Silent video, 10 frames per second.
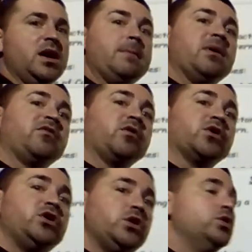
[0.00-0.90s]
But for
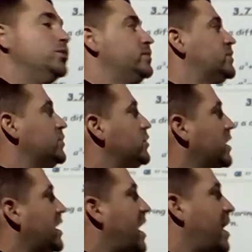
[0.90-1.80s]
cubes, you
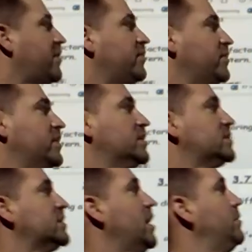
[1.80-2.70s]
could have the
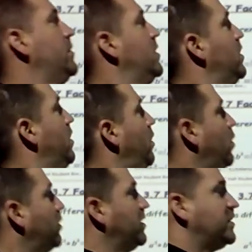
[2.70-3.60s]
sum
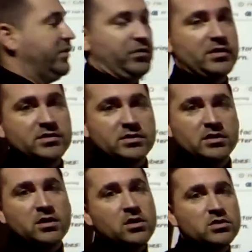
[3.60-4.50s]
or the difference.
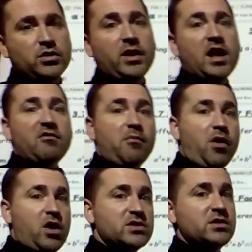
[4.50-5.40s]
So you could have a
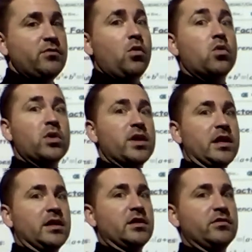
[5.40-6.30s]
positive or a negative.